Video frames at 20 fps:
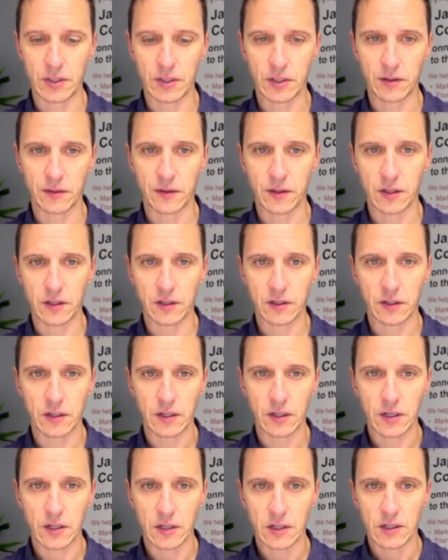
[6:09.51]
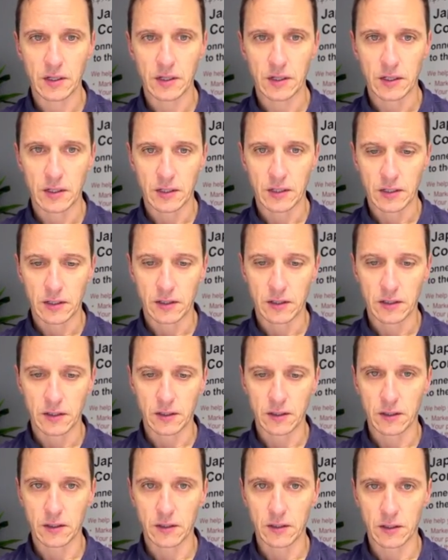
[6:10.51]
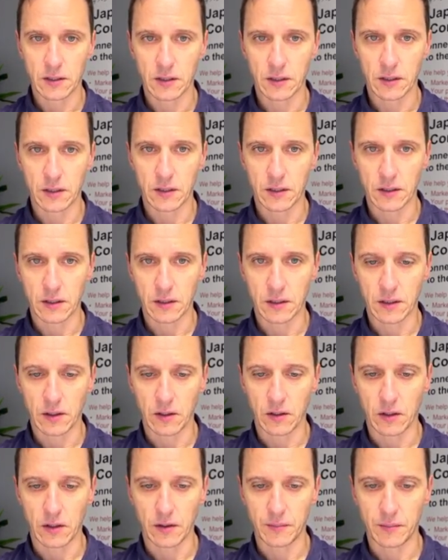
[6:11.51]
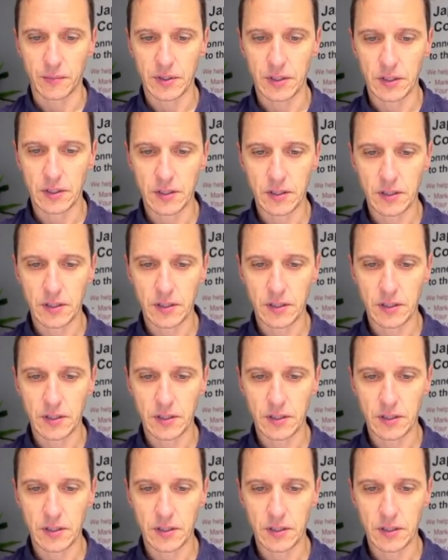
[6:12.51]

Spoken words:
I think. Hobby.